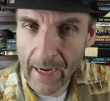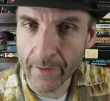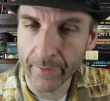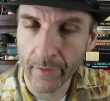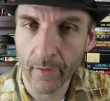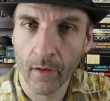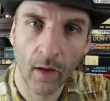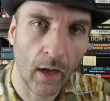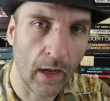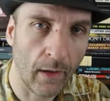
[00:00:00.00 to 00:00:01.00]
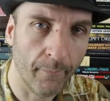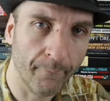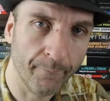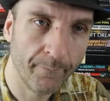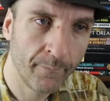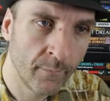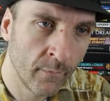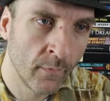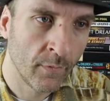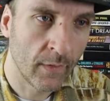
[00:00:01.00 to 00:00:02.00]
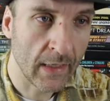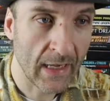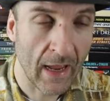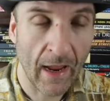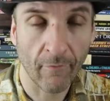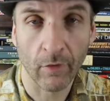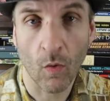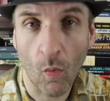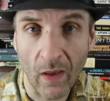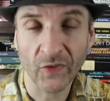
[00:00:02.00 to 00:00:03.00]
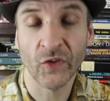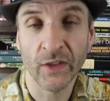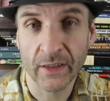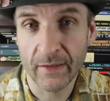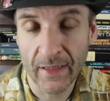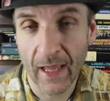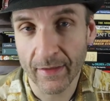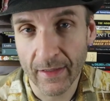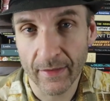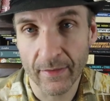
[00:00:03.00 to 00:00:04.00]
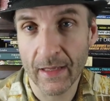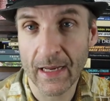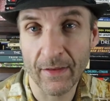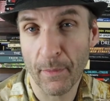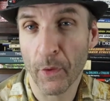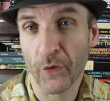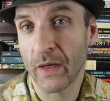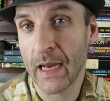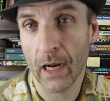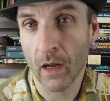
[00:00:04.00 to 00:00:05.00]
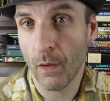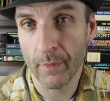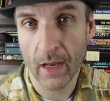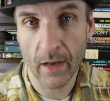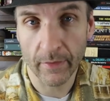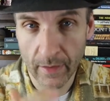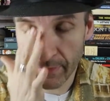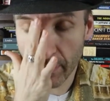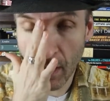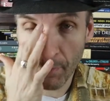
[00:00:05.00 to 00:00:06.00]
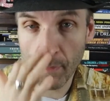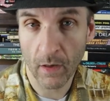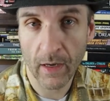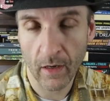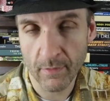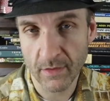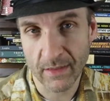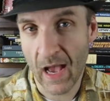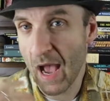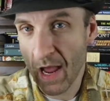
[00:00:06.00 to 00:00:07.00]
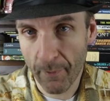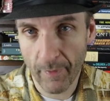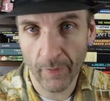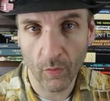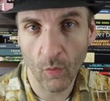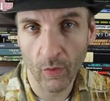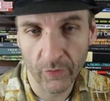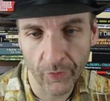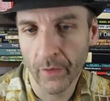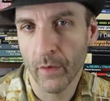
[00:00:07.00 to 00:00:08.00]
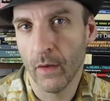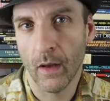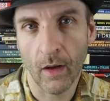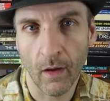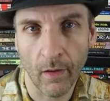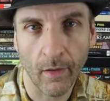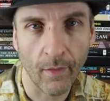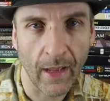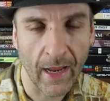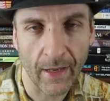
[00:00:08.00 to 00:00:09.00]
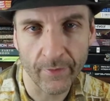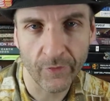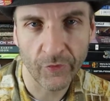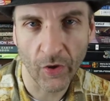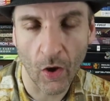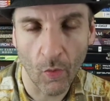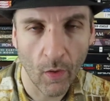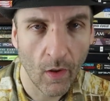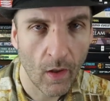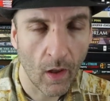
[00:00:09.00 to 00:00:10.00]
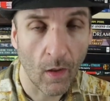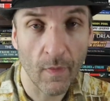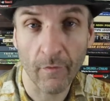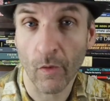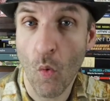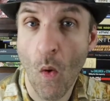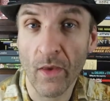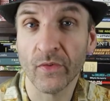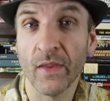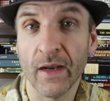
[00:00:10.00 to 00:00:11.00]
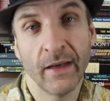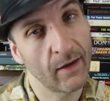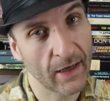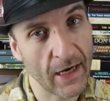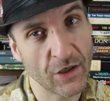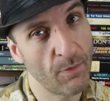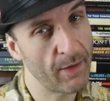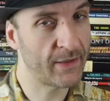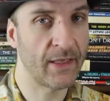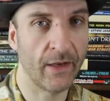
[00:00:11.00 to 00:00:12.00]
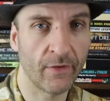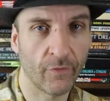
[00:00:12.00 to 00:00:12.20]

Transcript: And um, they have requested that, that the, the person can't come and, and come can't come and see. It's high up in their courts. Uh, and so um, they requested that a delegation be sent